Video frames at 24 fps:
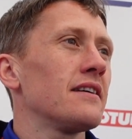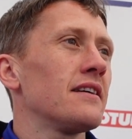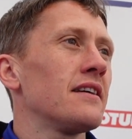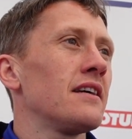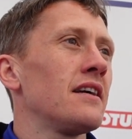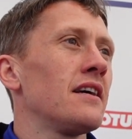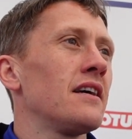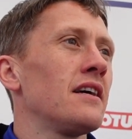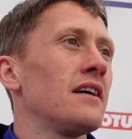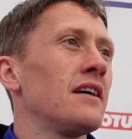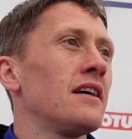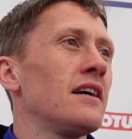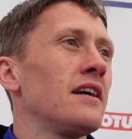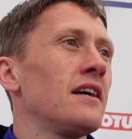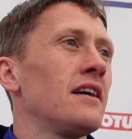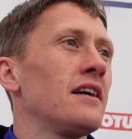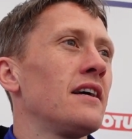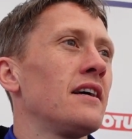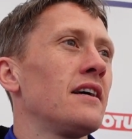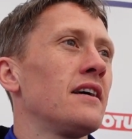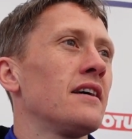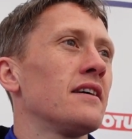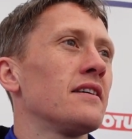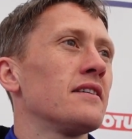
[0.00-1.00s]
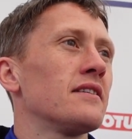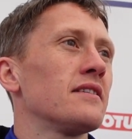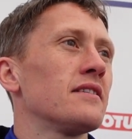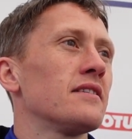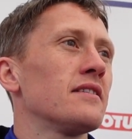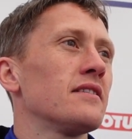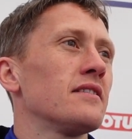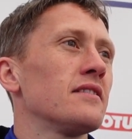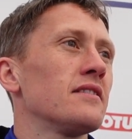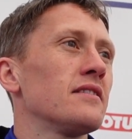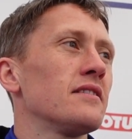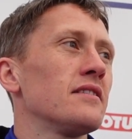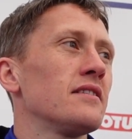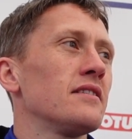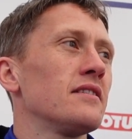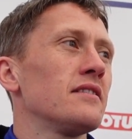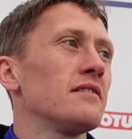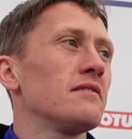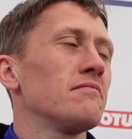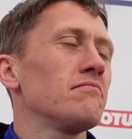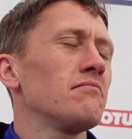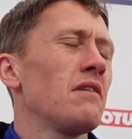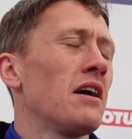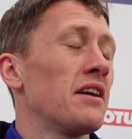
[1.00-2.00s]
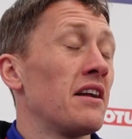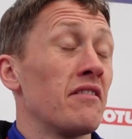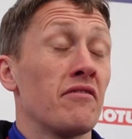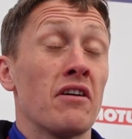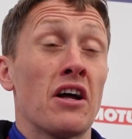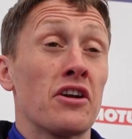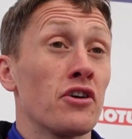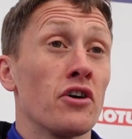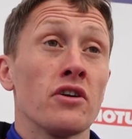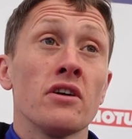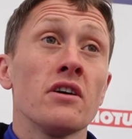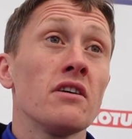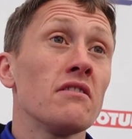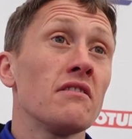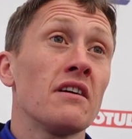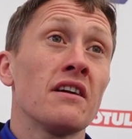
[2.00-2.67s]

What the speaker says: I don't know.